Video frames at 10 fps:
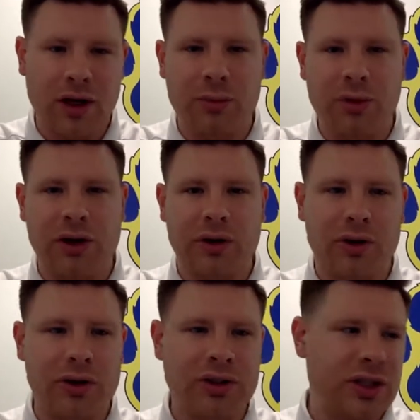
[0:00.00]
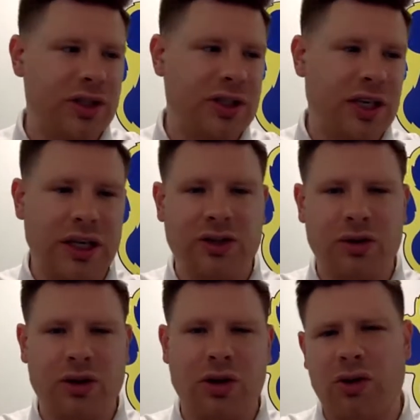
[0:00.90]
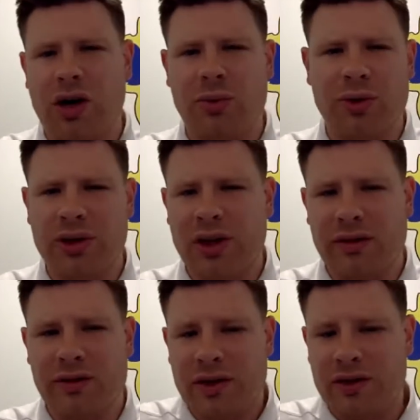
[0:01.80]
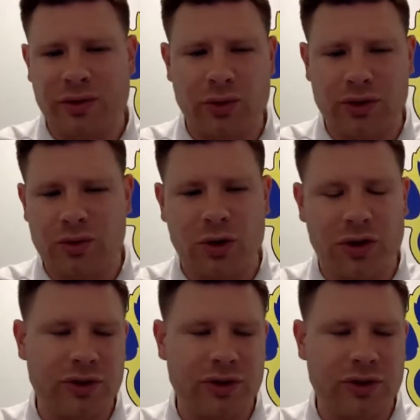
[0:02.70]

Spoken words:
But in order to just get into a co-op, we could have as few as 1 or